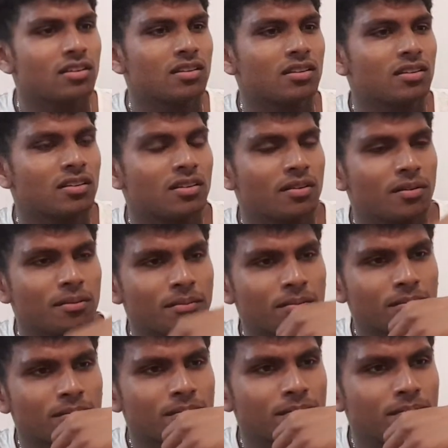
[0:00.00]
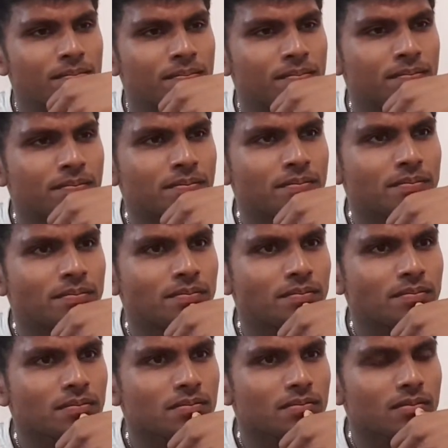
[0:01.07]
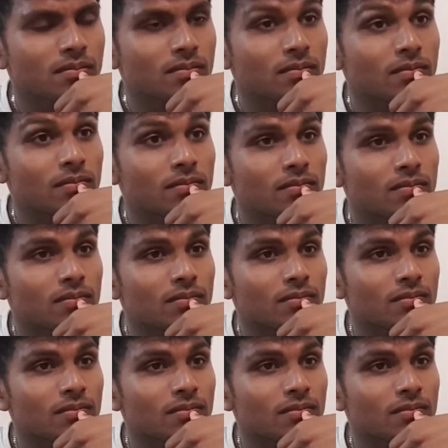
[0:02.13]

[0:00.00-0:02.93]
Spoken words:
(silence)